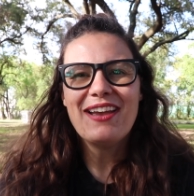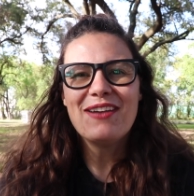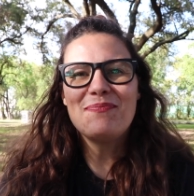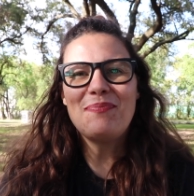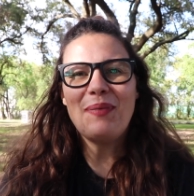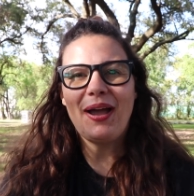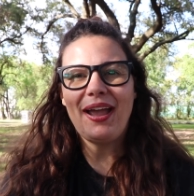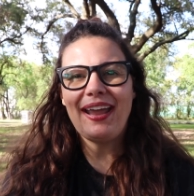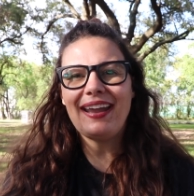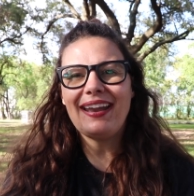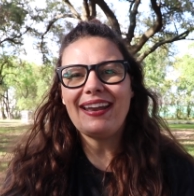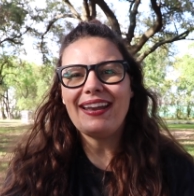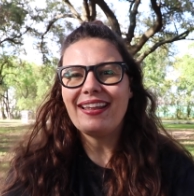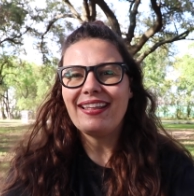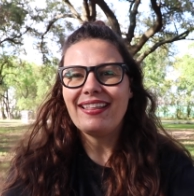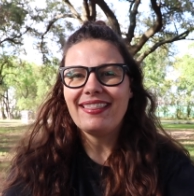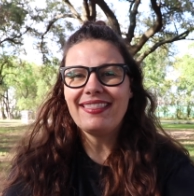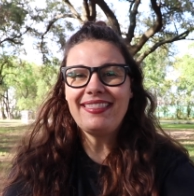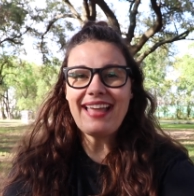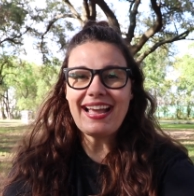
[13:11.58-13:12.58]
But
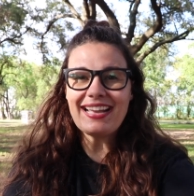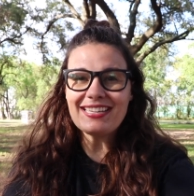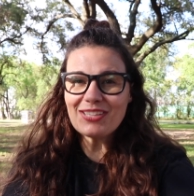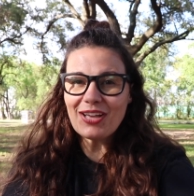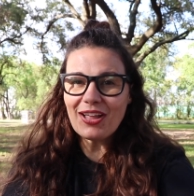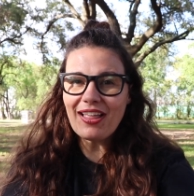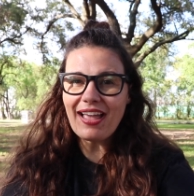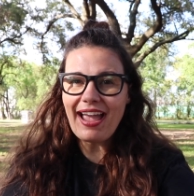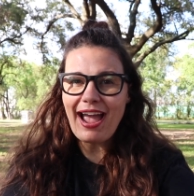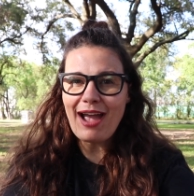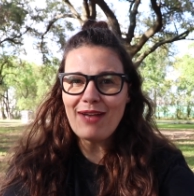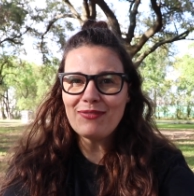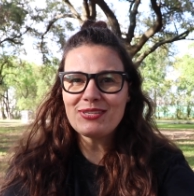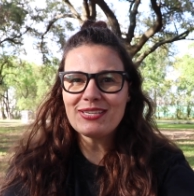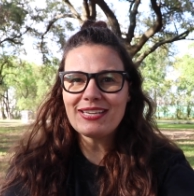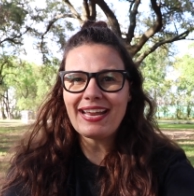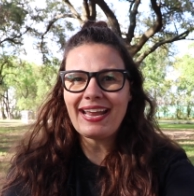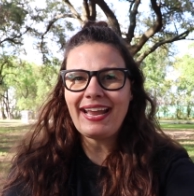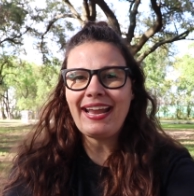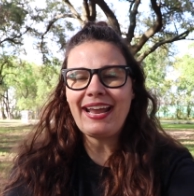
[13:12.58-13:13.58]
that's all I have
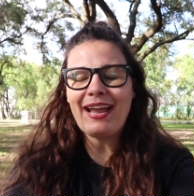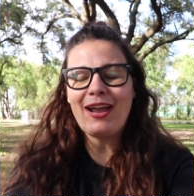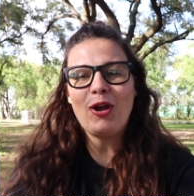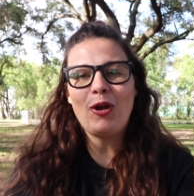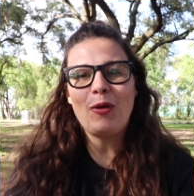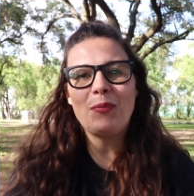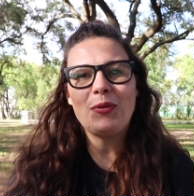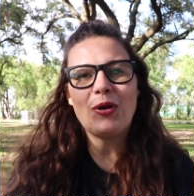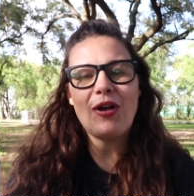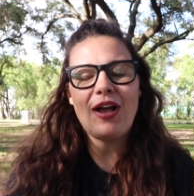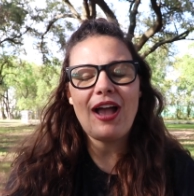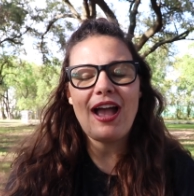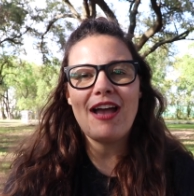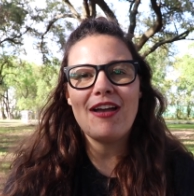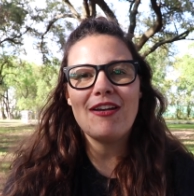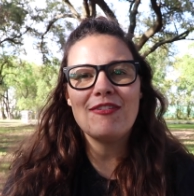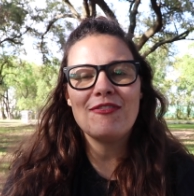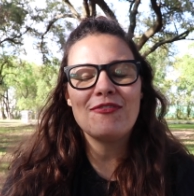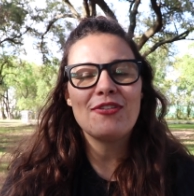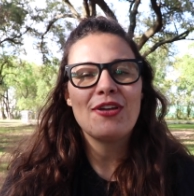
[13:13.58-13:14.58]
today. I hope y'all
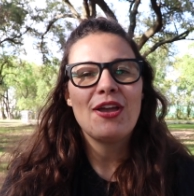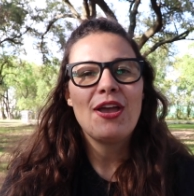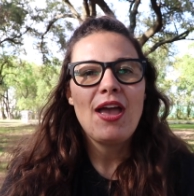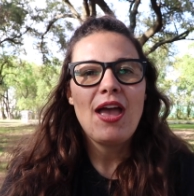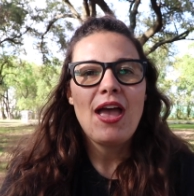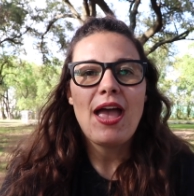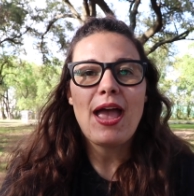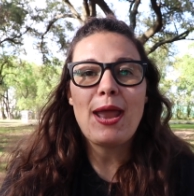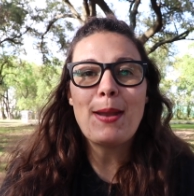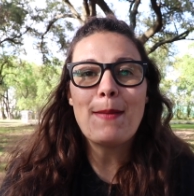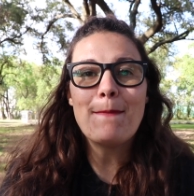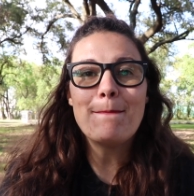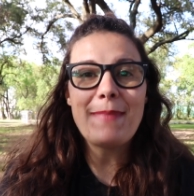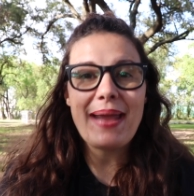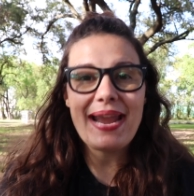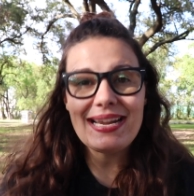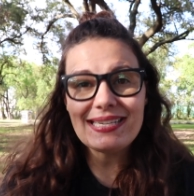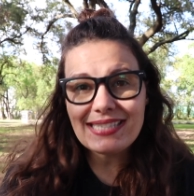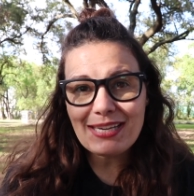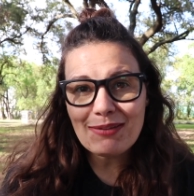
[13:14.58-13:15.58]
have an
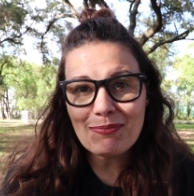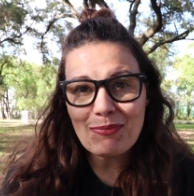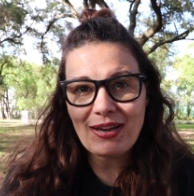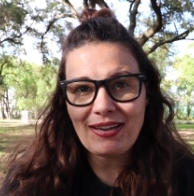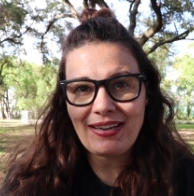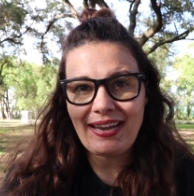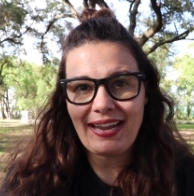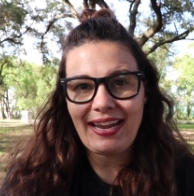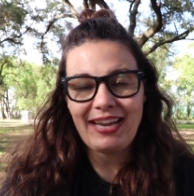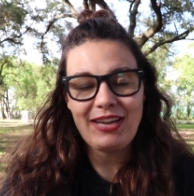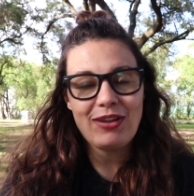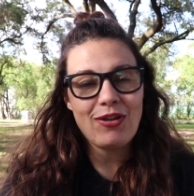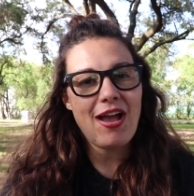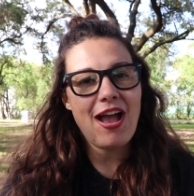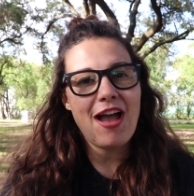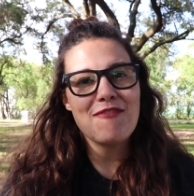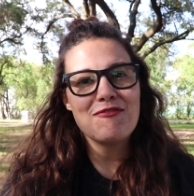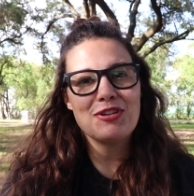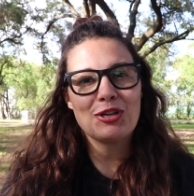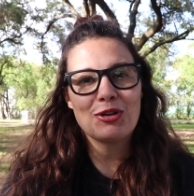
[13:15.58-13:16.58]
amazing Monday. Y'all
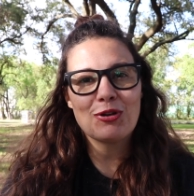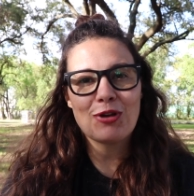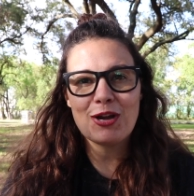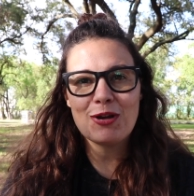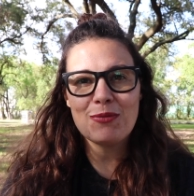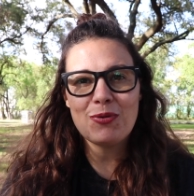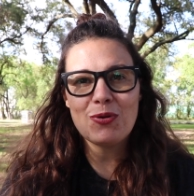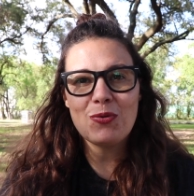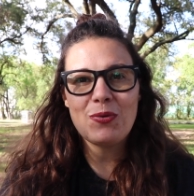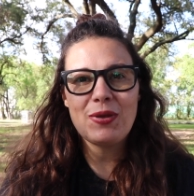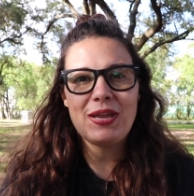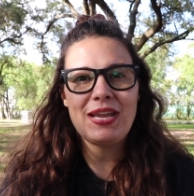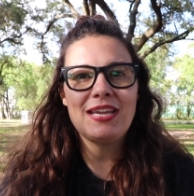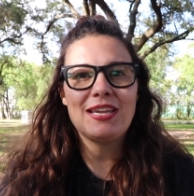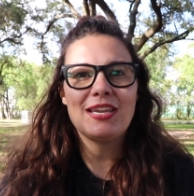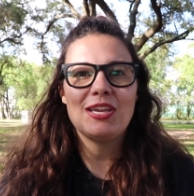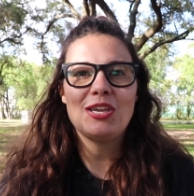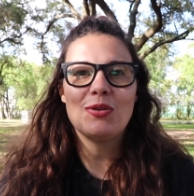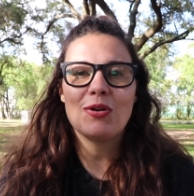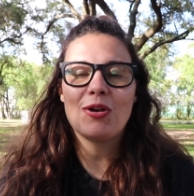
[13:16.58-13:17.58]
have an incredible week.
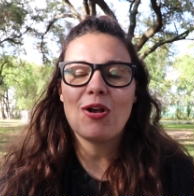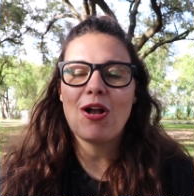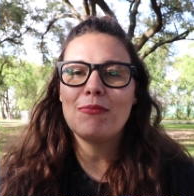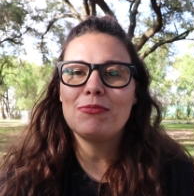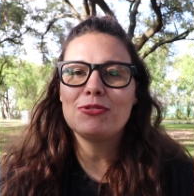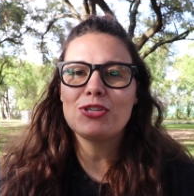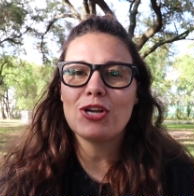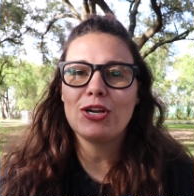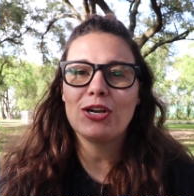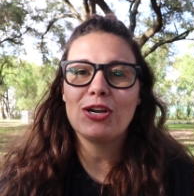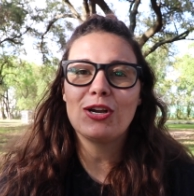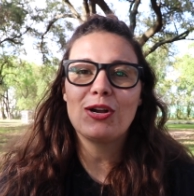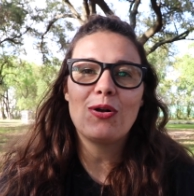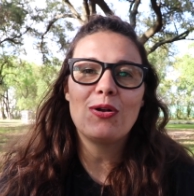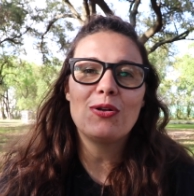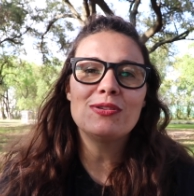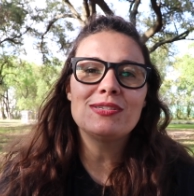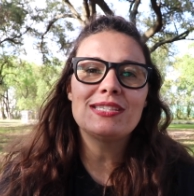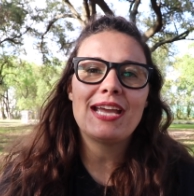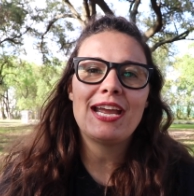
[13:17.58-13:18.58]
You accomplish all your
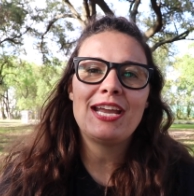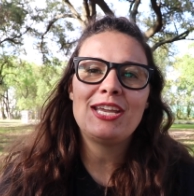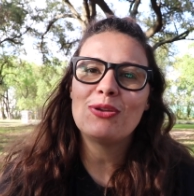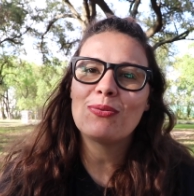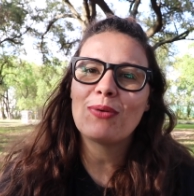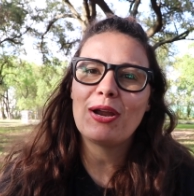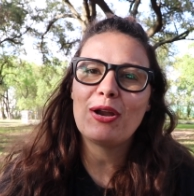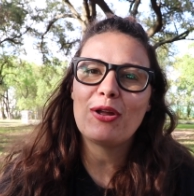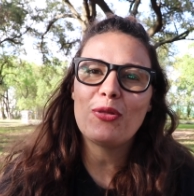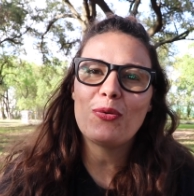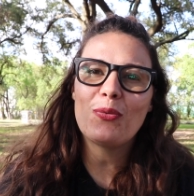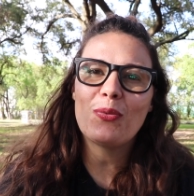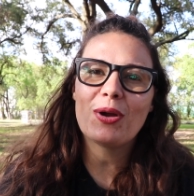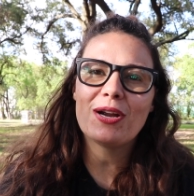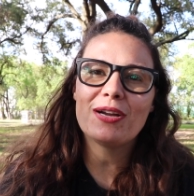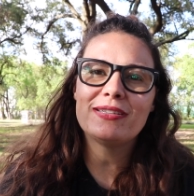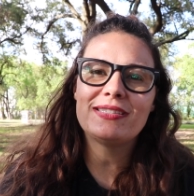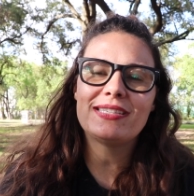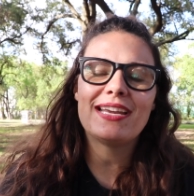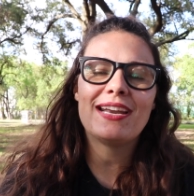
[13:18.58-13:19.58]
goals and you write all the
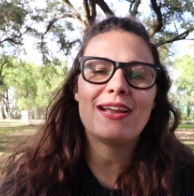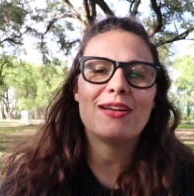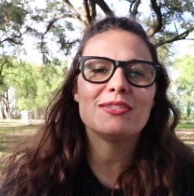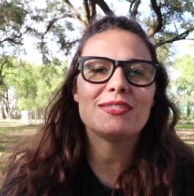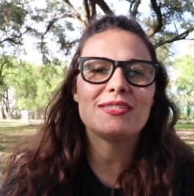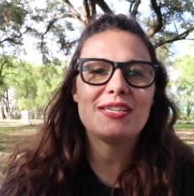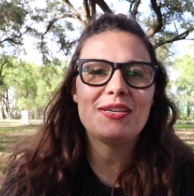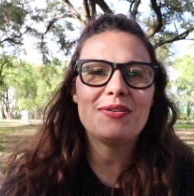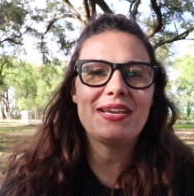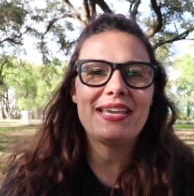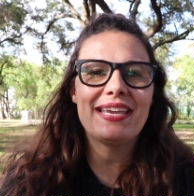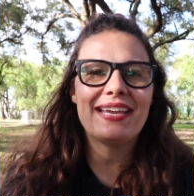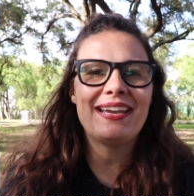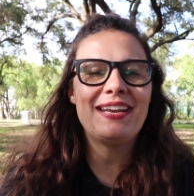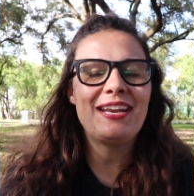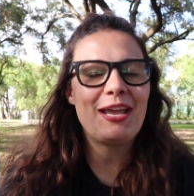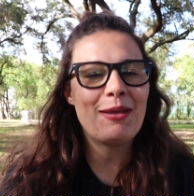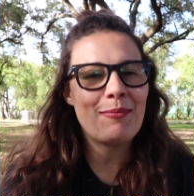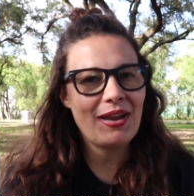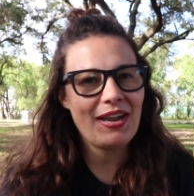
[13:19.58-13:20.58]
words, and I'll see you
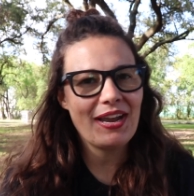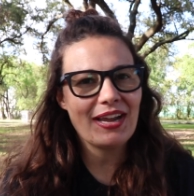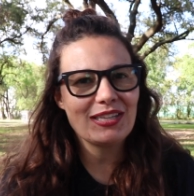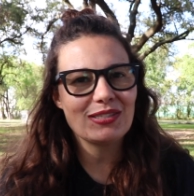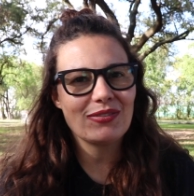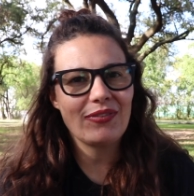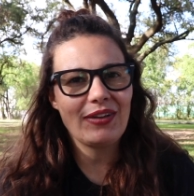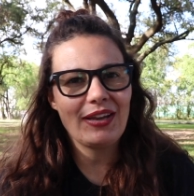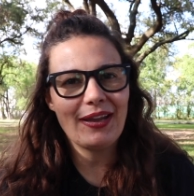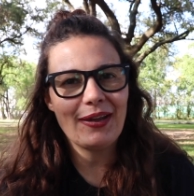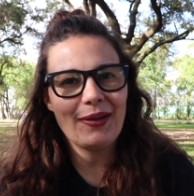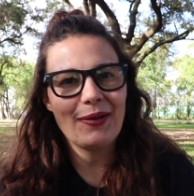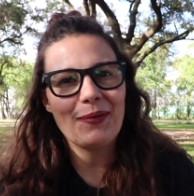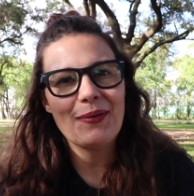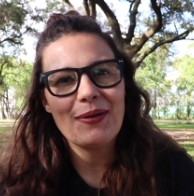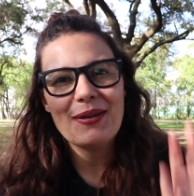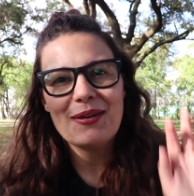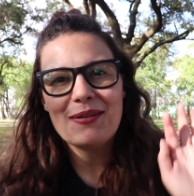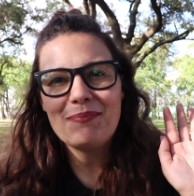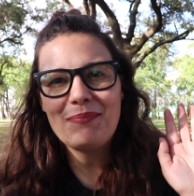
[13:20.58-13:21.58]
again in my next video.
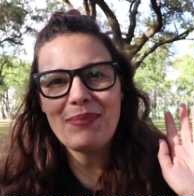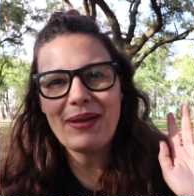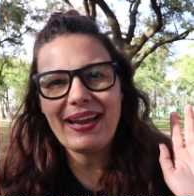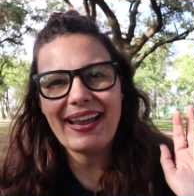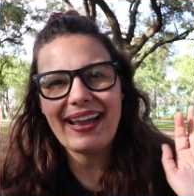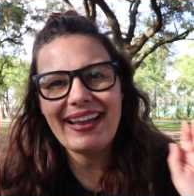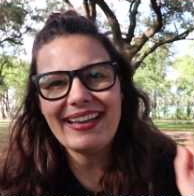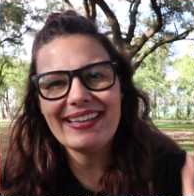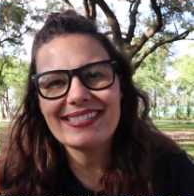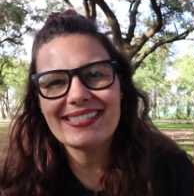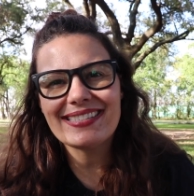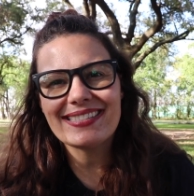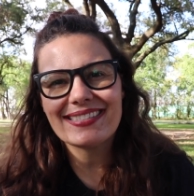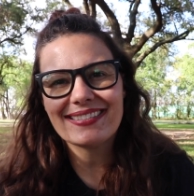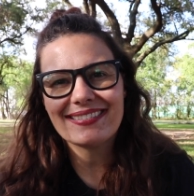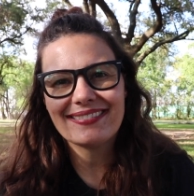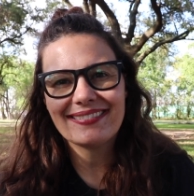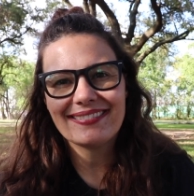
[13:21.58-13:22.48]
Bye guys.